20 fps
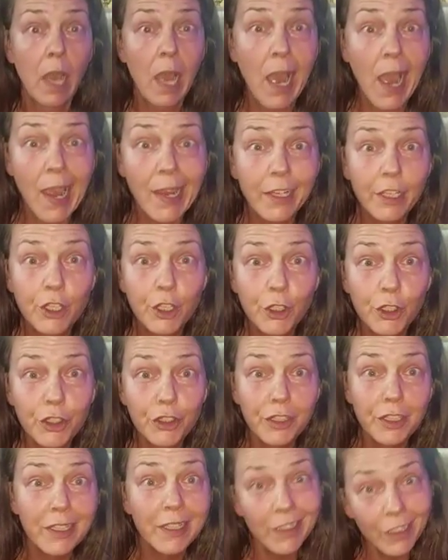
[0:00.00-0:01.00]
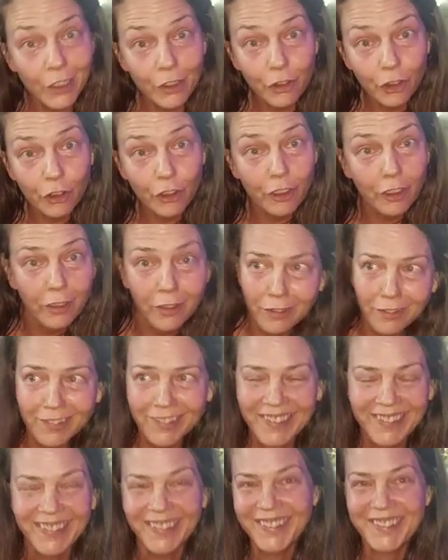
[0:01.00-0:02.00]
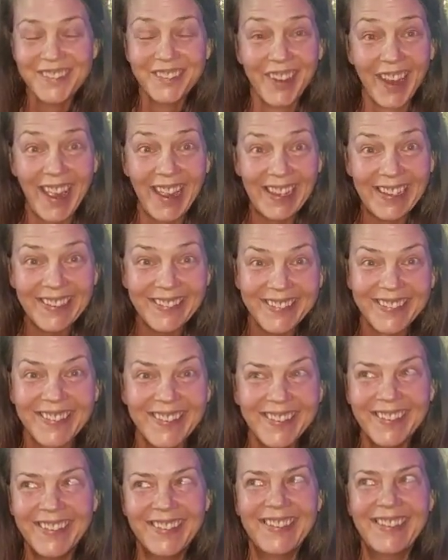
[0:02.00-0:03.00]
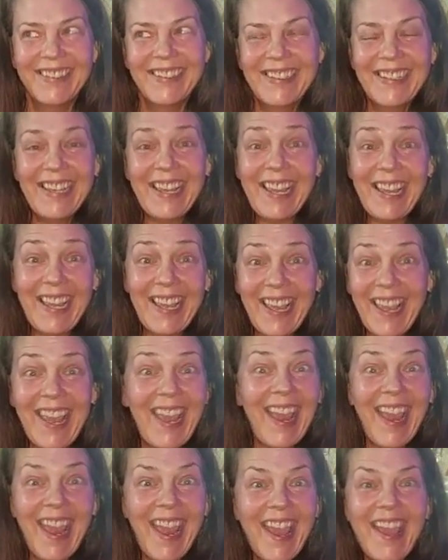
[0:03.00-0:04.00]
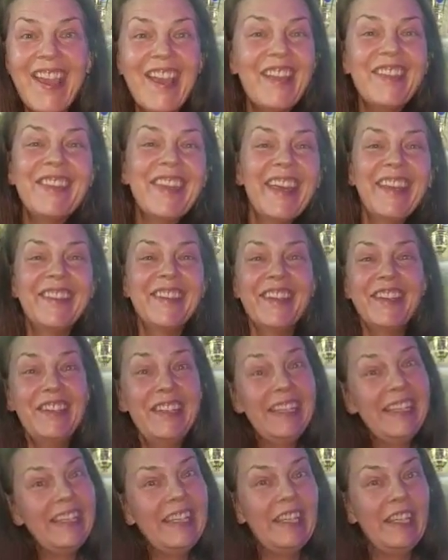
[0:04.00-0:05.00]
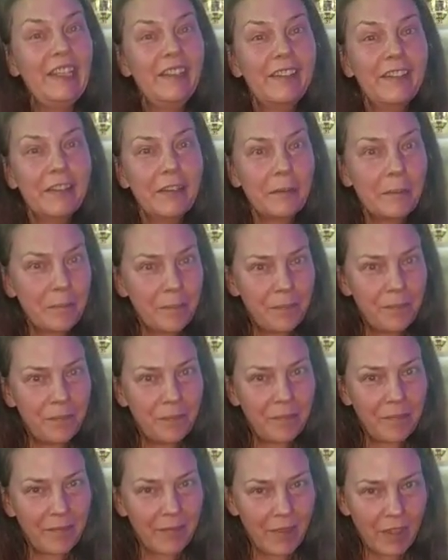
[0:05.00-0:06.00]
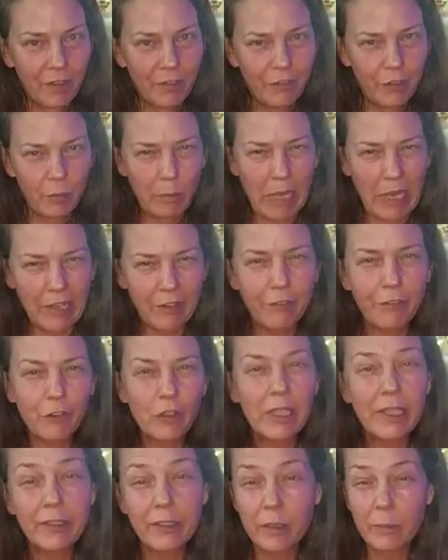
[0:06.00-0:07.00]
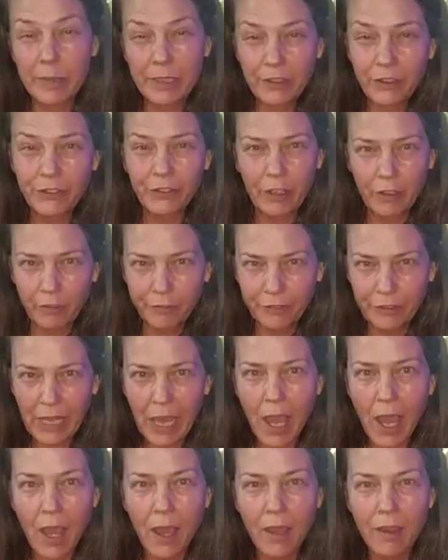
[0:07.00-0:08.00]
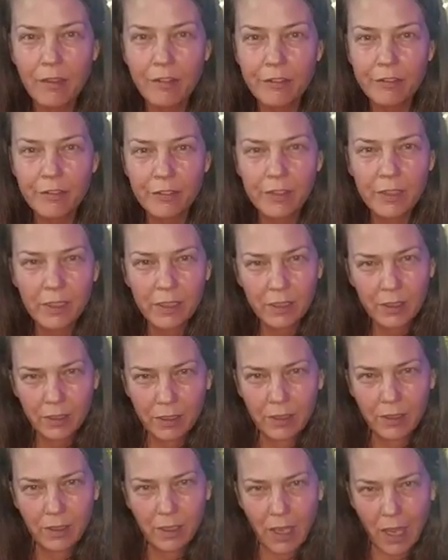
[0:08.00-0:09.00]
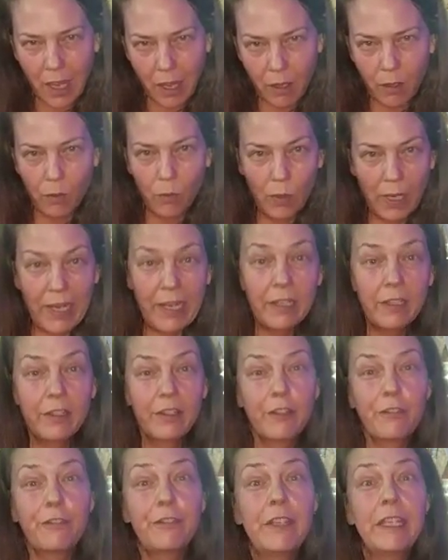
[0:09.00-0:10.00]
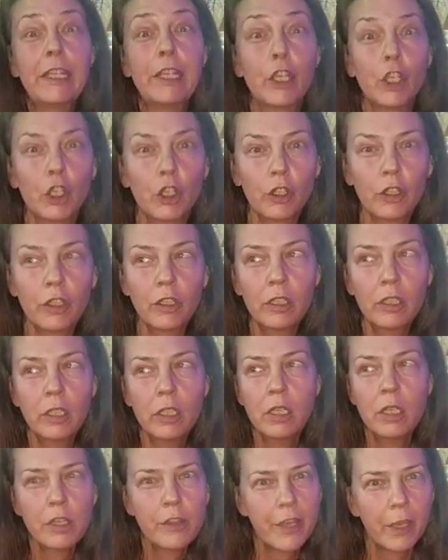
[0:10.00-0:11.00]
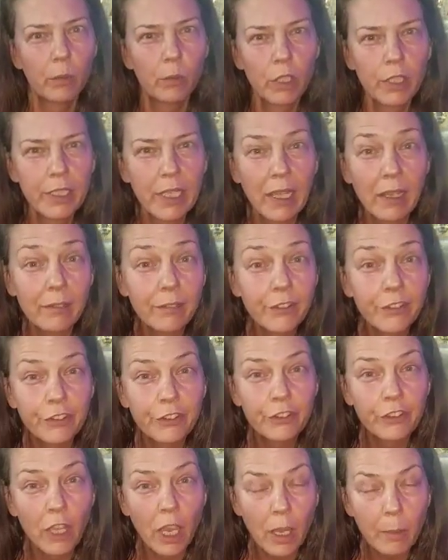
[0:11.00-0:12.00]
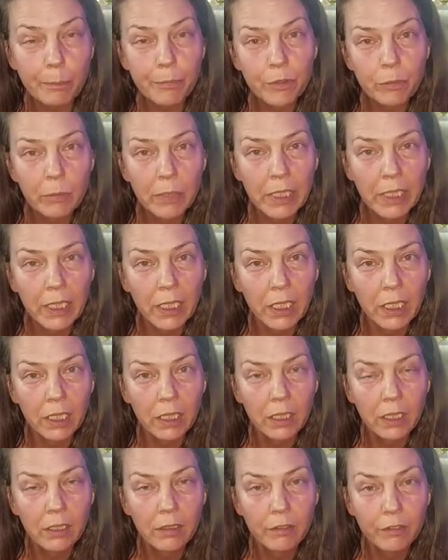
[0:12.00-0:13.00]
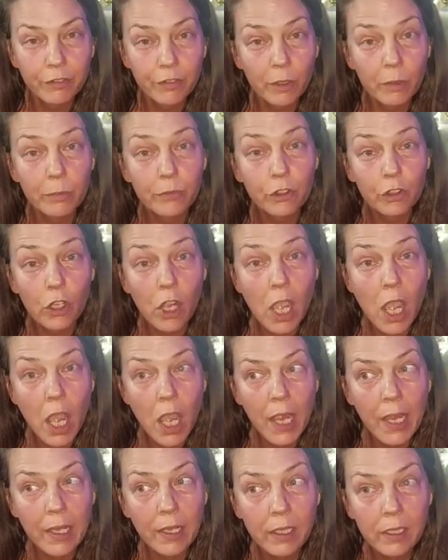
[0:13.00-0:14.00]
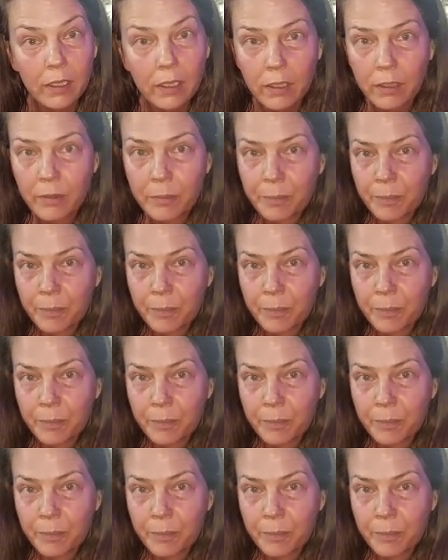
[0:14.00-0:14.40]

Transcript: I couldn't either, right? And then the need for my freedom and self-love outweighed the fear that would have stopped me from trying